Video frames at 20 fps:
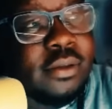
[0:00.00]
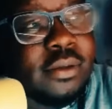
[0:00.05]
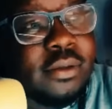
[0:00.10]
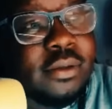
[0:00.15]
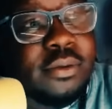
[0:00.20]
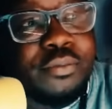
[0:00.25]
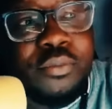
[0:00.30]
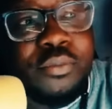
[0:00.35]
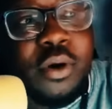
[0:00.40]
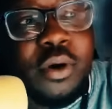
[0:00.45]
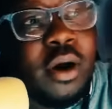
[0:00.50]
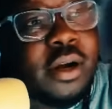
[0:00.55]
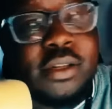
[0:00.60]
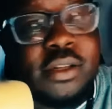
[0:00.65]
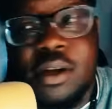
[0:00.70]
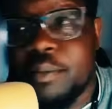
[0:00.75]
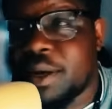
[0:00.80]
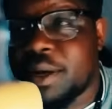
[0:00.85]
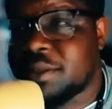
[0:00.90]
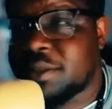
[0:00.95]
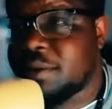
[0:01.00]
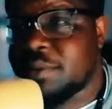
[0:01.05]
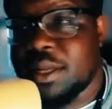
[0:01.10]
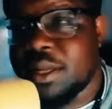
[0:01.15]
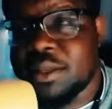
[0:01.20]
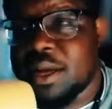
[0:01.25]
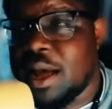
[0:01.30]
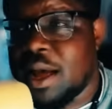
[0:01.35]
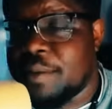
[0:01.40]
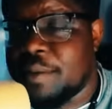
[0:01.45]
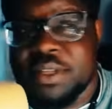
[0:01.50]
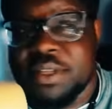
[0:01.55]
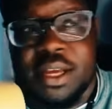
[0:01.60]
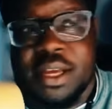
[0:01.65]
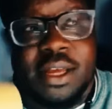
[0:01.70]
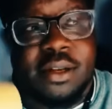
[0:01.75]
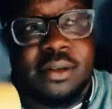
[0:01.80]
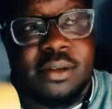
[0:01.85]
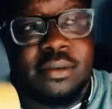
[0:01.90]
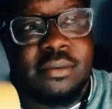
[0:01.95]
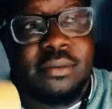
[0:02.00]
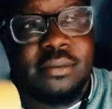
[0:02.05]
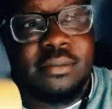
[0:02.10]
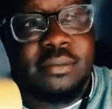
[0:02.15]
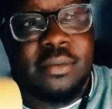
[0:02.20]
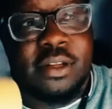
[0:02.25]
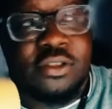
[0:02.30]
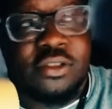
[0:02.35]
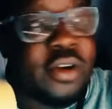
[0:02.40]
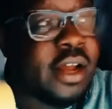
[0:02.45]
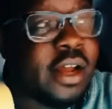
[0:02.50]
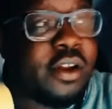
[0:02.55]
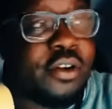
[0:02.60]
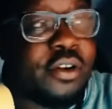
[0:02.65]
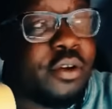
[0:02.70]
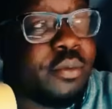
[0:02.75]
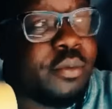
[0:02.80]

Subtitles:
We're already talking about something that the cops did and try to do.